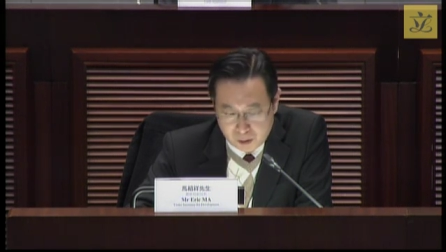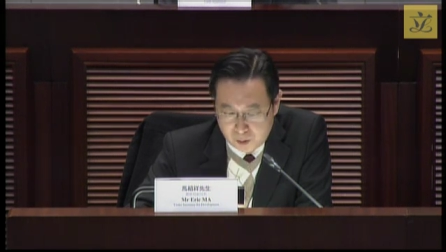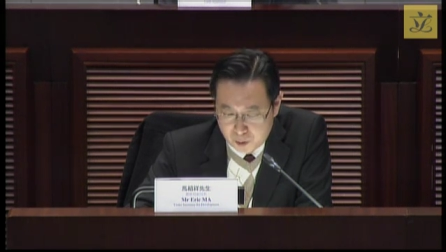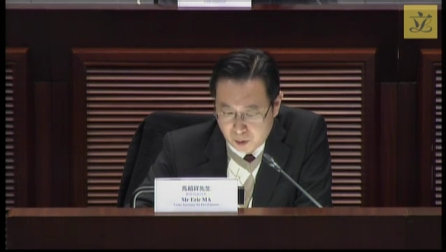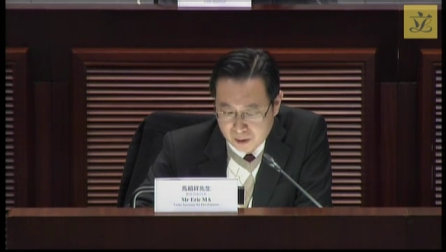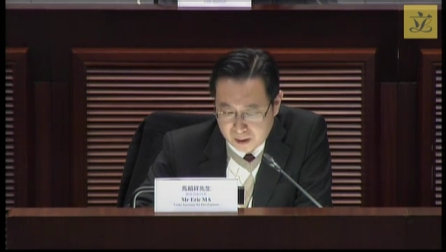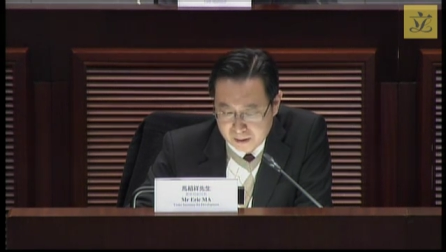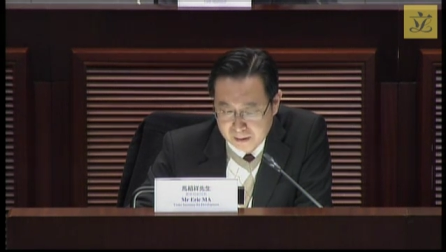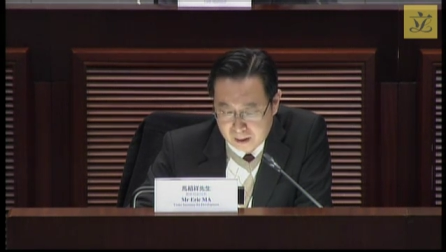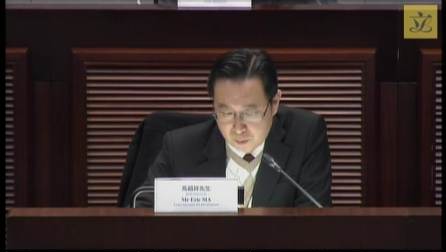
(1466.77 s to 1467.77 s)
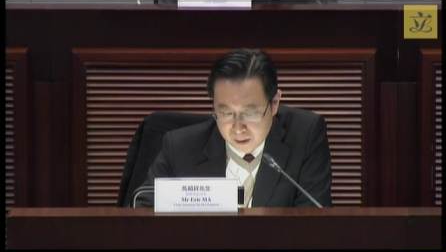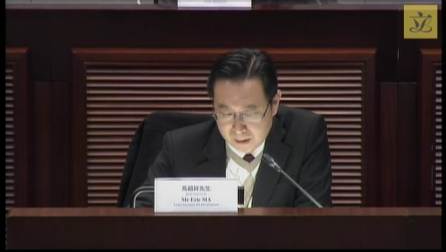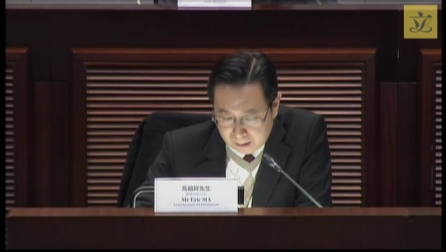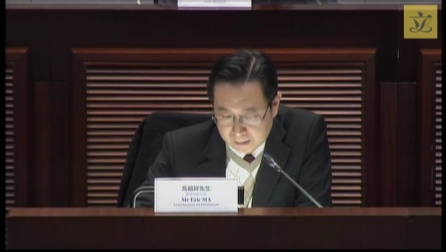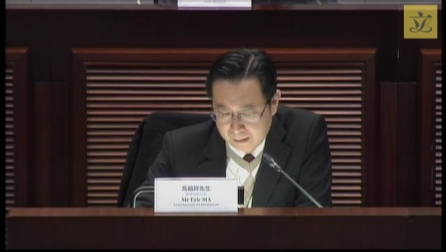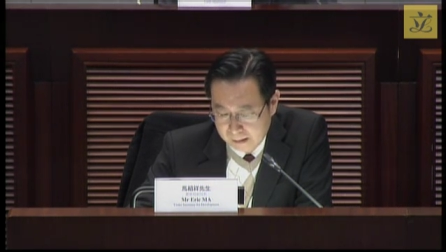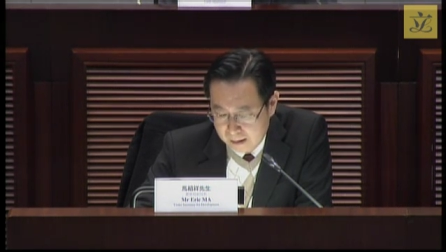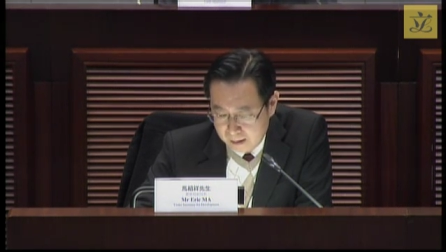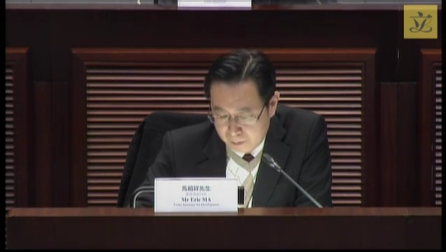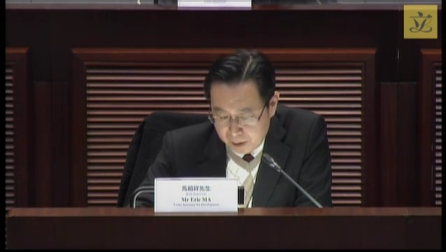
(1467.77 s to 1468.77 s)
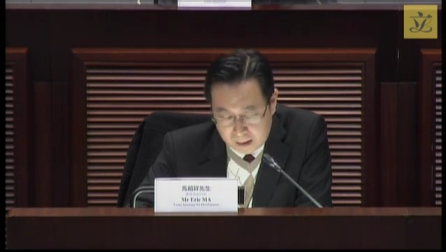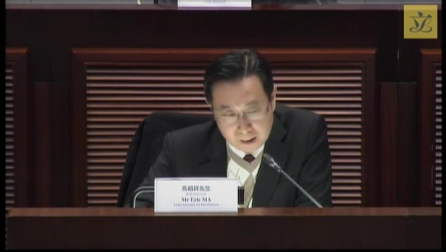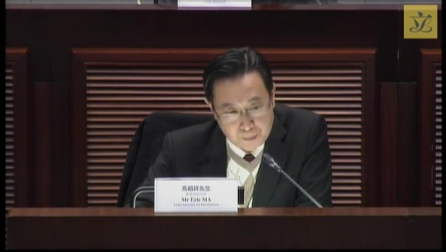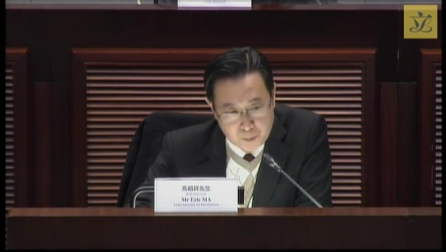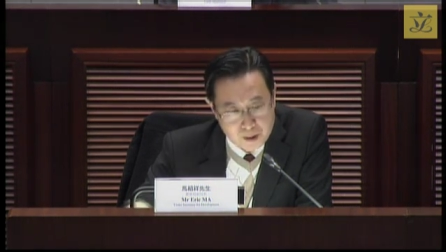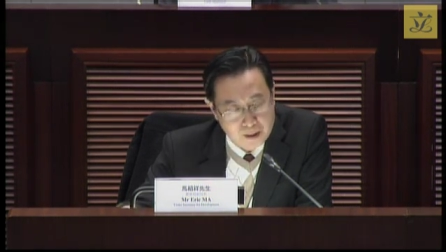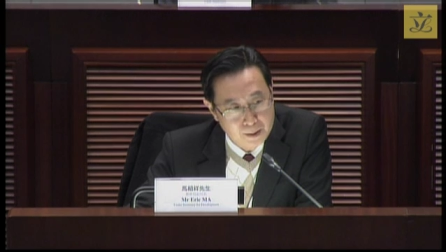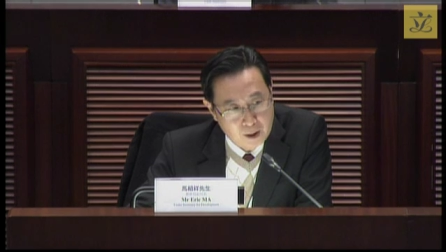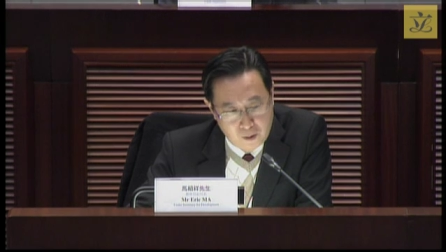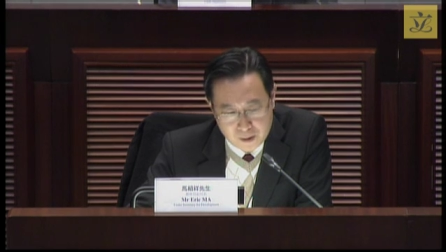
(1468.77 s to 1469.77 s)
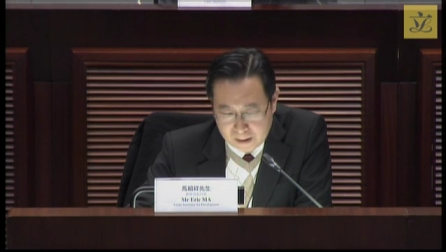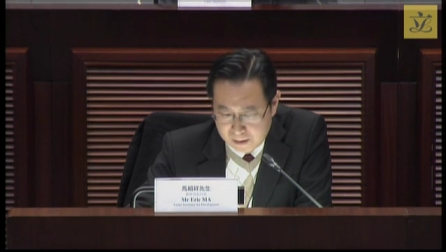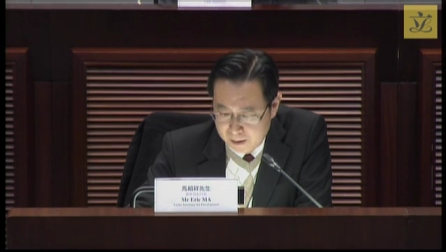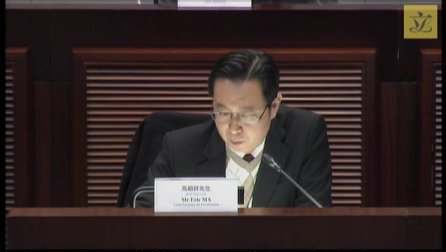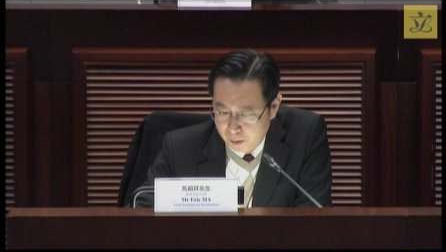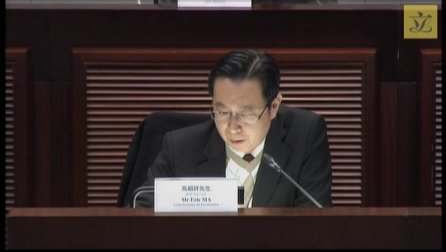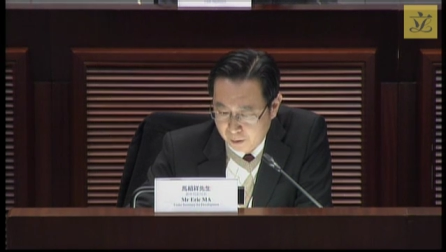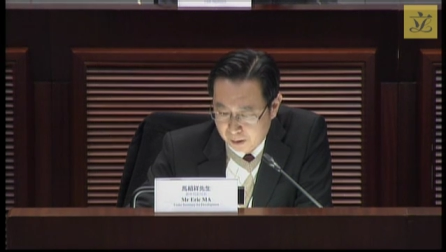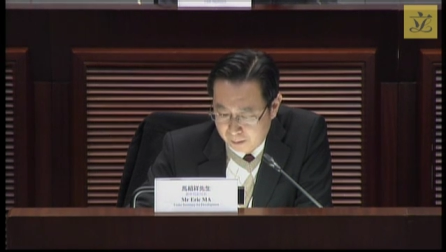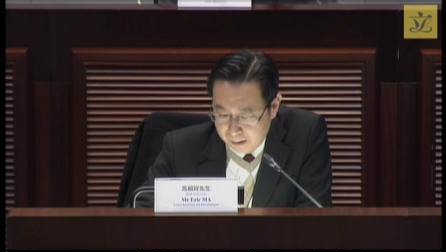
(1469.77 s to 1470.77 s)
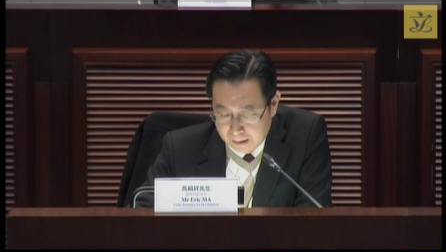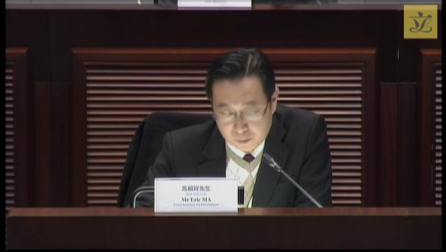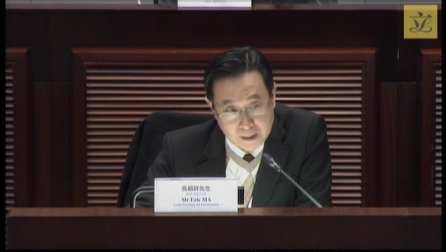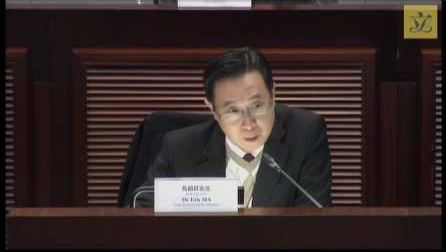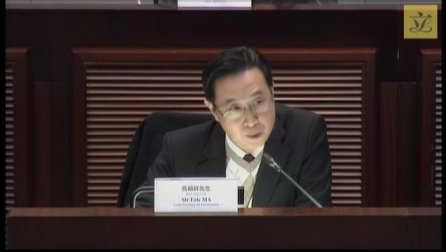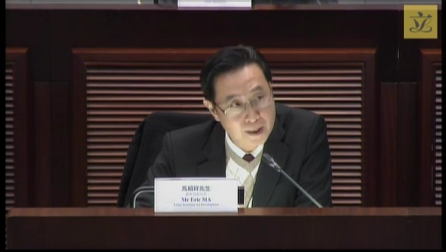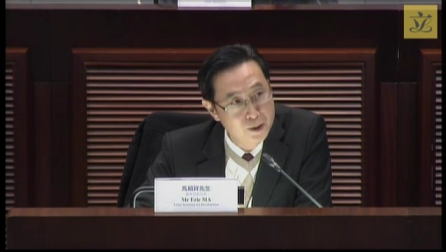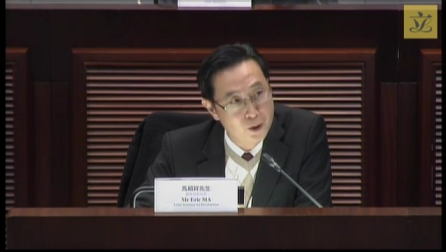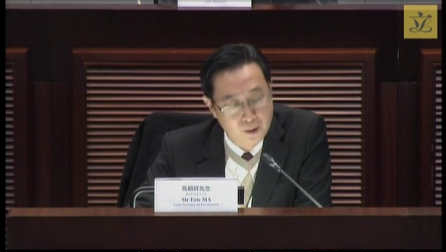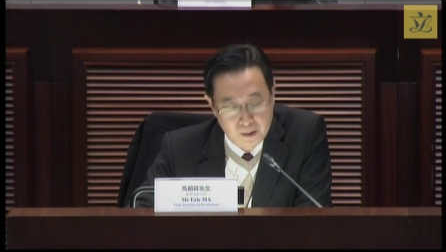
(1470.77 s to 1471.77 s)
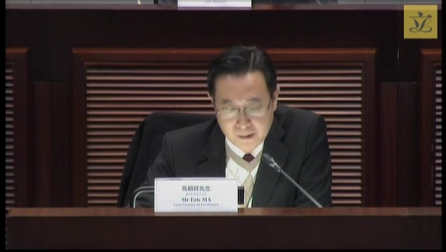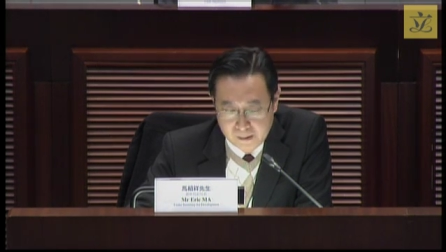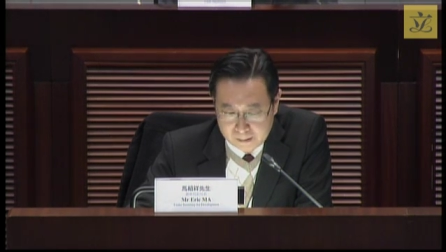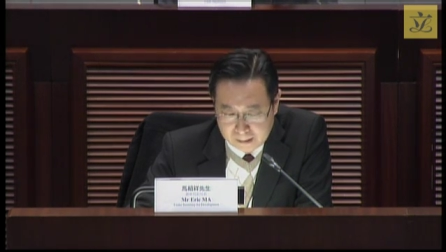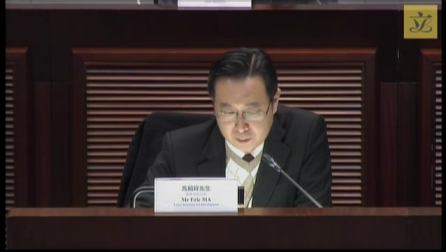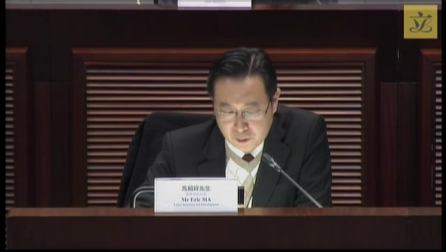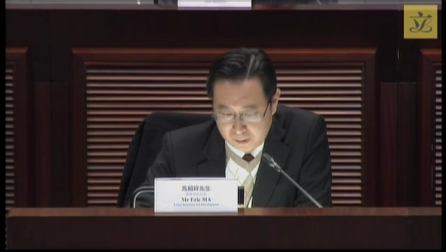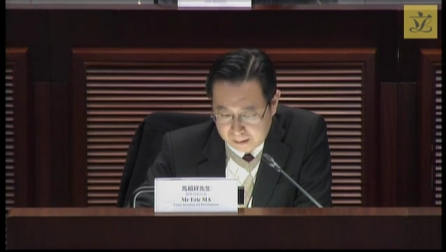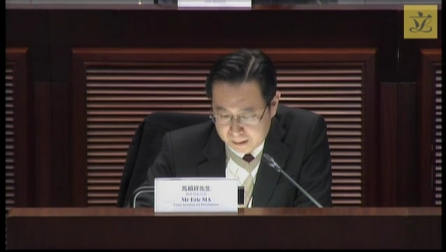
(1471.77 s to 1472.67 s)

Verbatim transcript: look at the infrastructure in that area and how the redevelopment of the site will impact on uh,